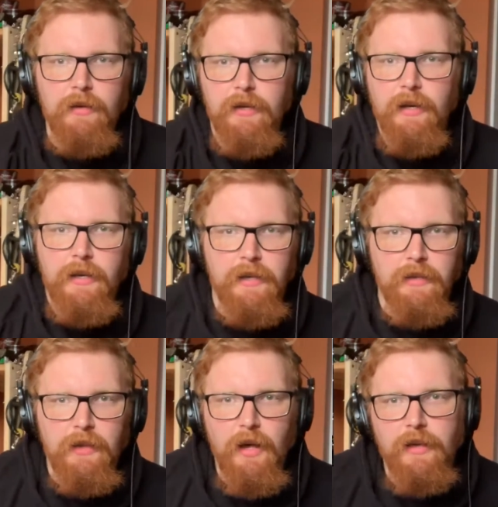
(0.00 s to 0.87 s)
Kind of
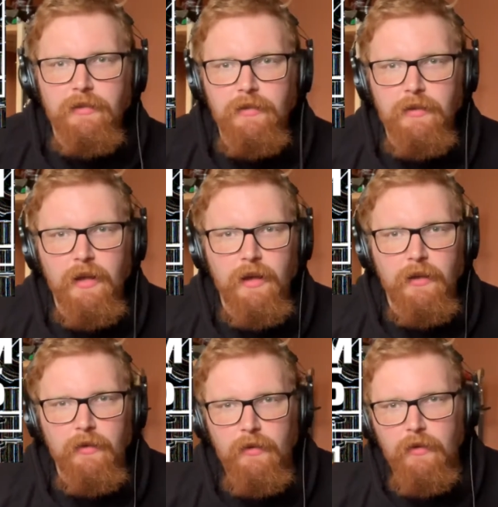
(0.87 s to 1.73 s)
getting lost in
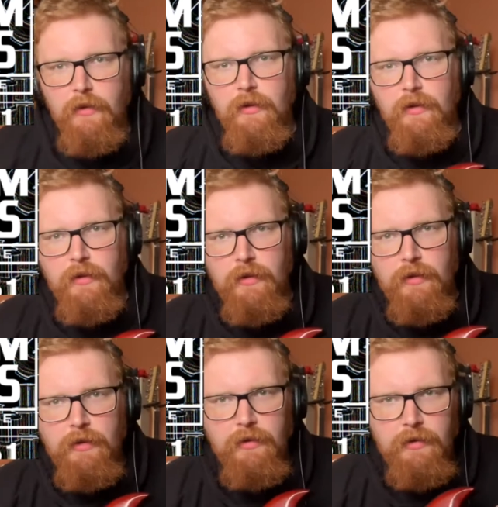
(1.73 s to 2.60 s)

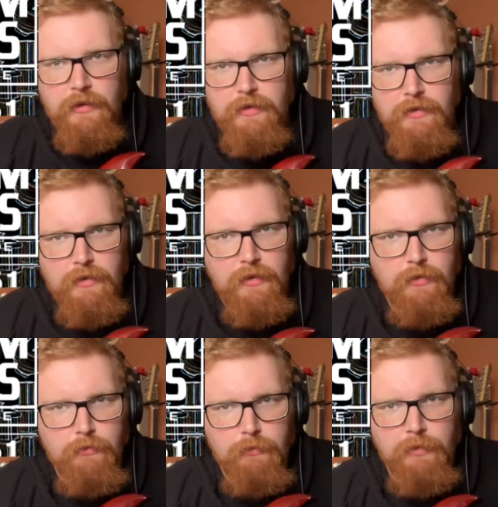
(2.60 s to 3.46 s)
this new